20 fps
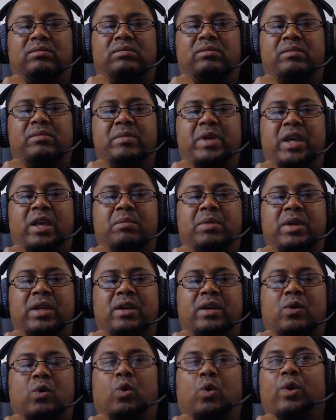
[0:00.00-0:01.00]

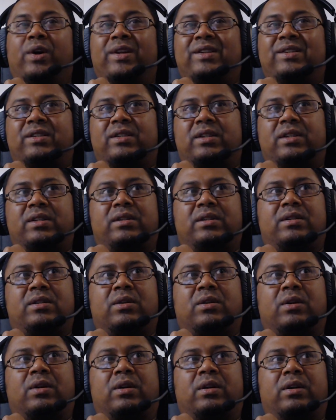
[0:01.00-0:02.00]
maybe a coincidence
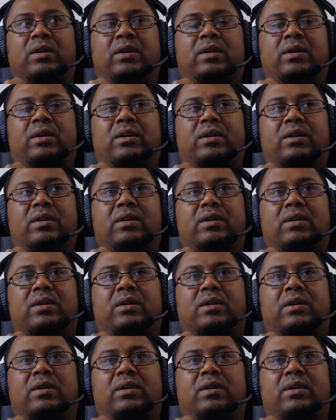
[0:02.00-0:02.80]
or